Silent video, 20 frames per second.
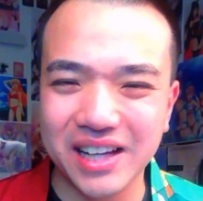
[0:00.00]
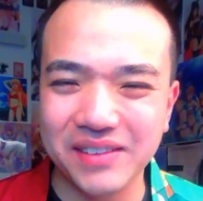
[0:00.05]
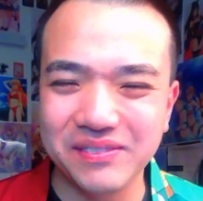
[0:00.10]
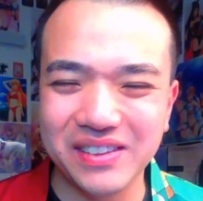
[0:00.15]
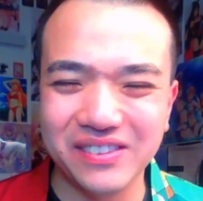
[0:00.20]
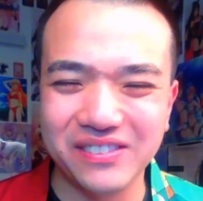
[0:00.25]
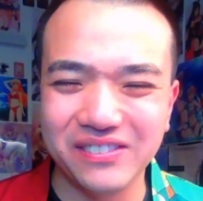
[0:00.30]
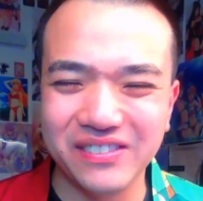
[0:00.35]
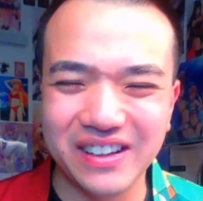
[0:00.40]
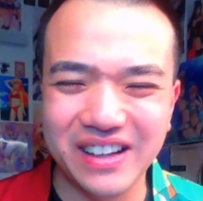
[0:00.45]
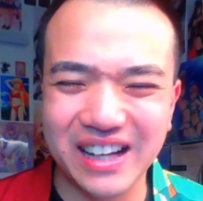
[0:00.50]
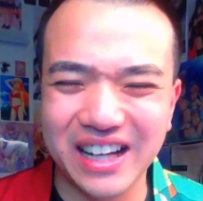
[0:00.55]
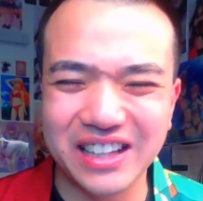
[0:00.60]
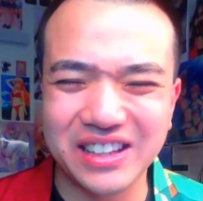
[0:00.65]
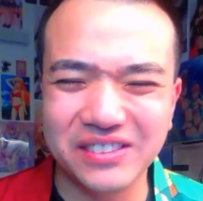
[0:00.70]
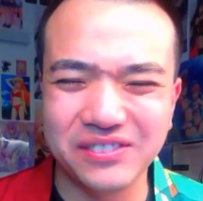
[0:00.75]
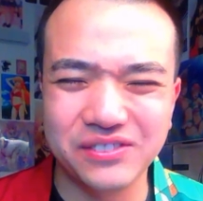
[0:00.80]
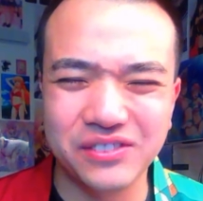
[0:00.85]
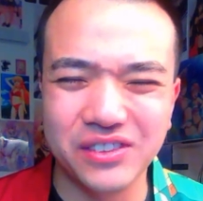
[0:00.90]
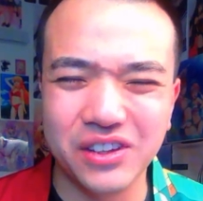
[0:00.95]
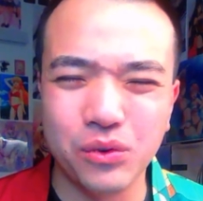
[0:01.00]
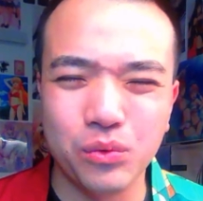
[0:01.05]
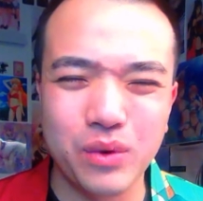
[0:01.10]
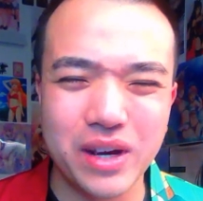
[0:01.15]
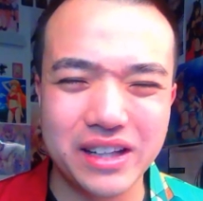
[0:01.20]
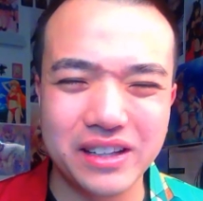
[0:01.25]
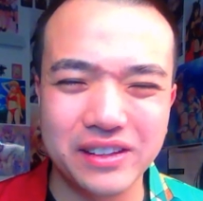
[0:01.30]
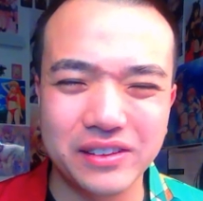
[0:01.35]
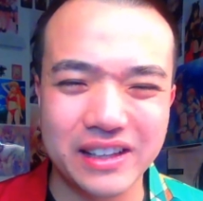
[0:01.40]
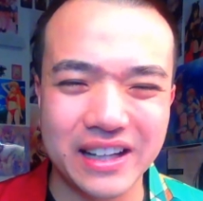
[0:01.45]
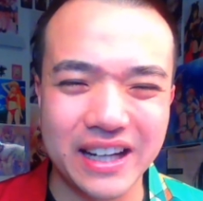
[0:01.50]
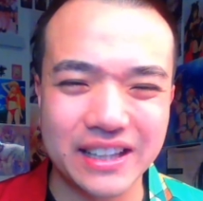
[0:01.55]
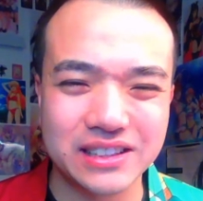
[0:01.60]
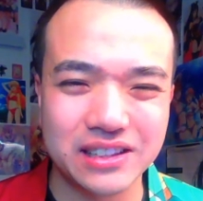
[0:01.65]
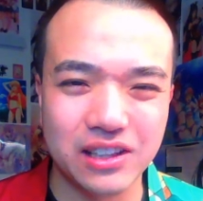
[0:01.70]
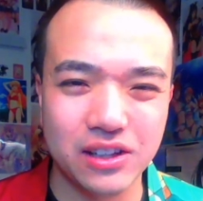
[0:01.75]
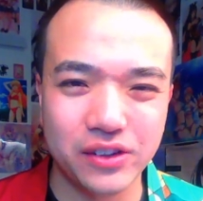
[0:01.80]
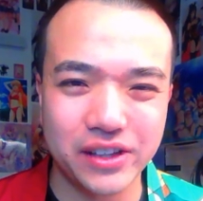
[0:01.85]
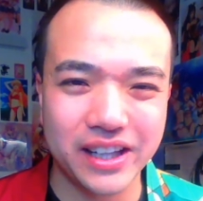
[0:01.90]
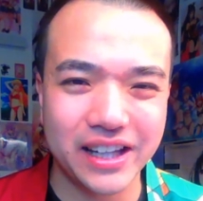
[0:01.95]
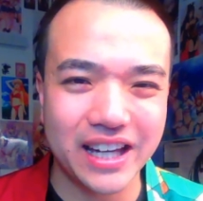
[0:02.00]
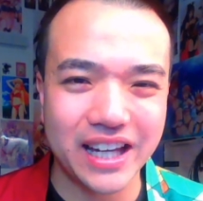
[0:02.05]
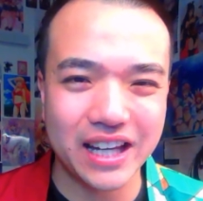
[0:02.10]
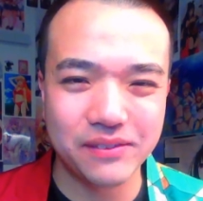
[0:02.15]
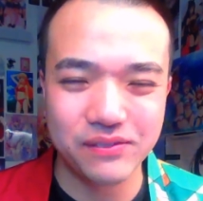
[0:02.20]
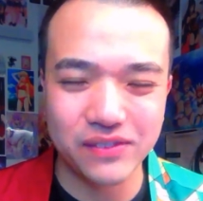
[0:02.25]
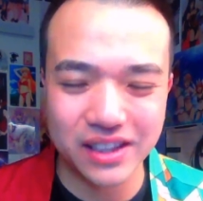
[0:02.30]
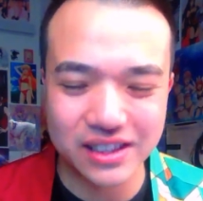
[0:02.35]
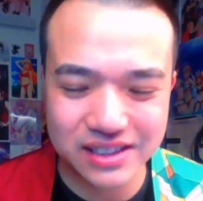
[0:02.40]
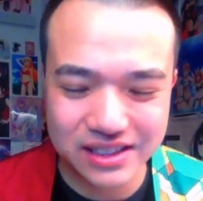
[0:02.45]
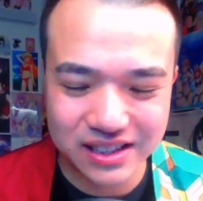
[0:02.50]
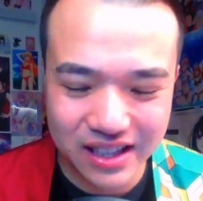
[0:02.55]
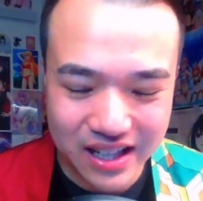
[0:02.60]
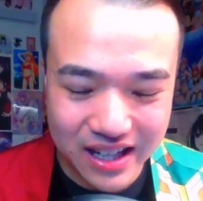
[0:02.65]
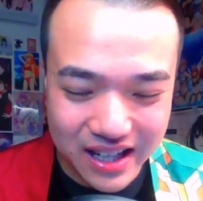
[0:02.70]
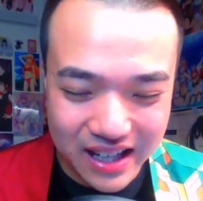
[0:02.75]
I mean, I don't know where the guys are looking at, but